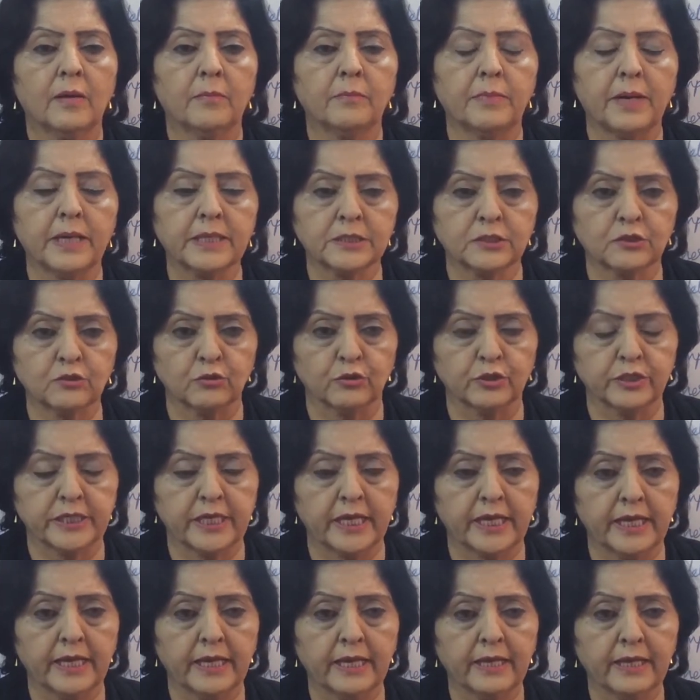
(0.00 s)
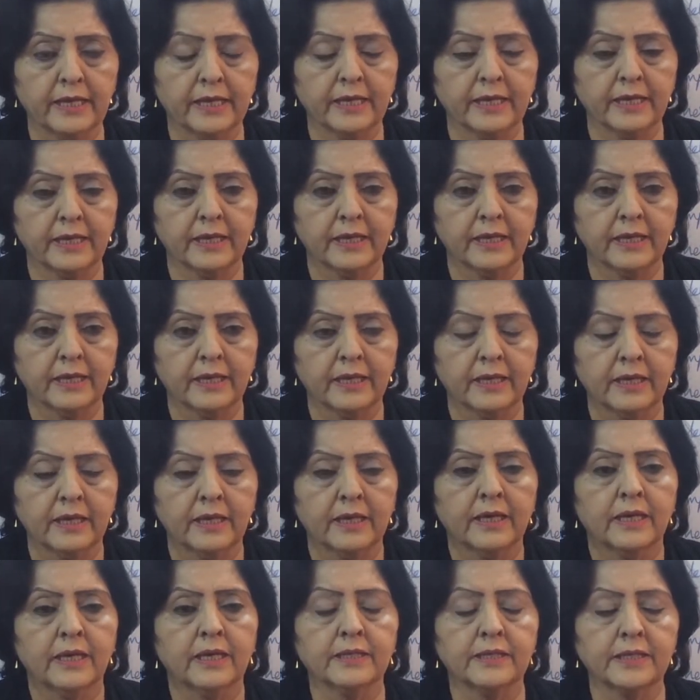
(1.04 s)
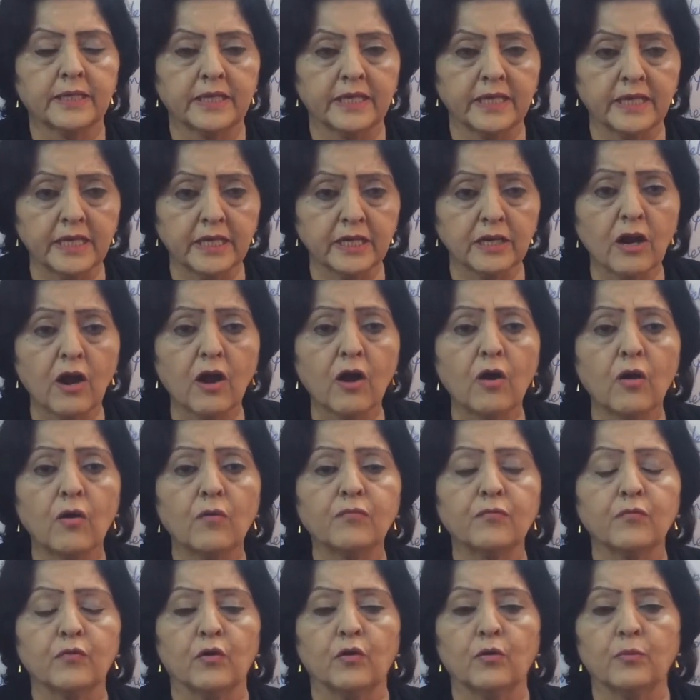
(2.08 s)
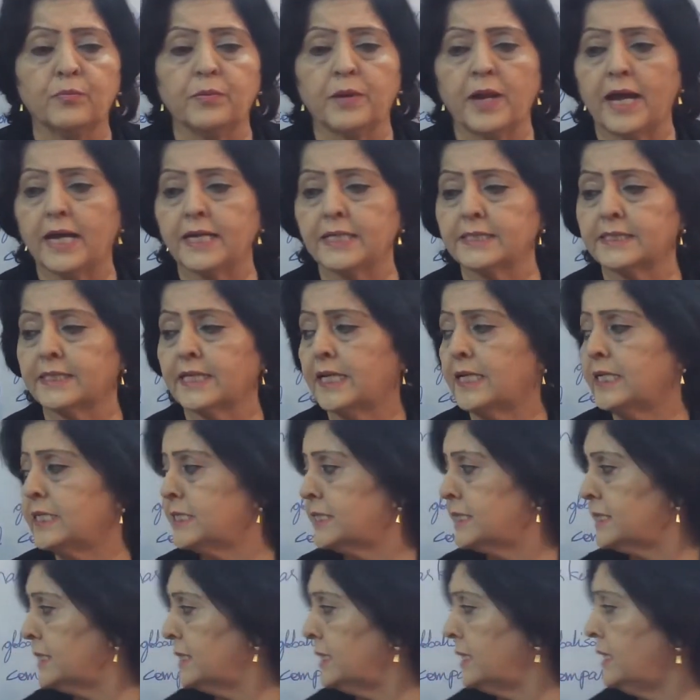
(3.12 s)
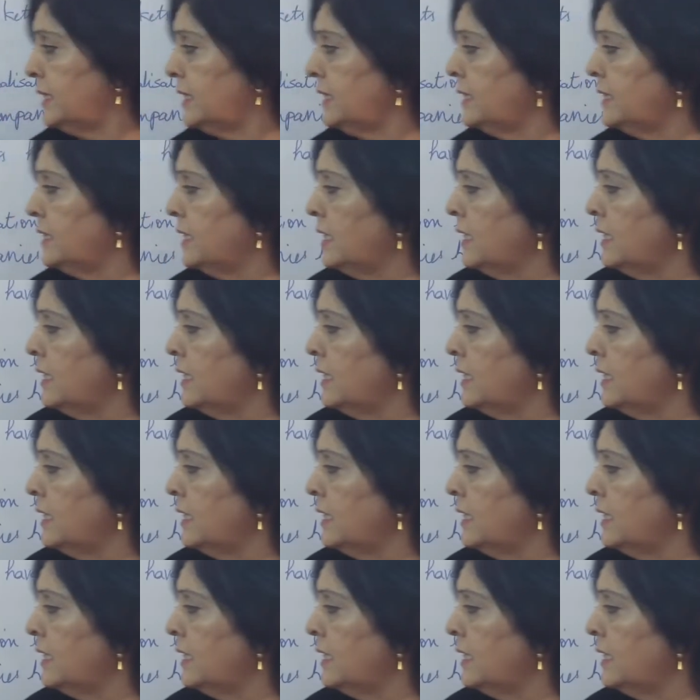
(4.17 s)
But today, in the era of globalization,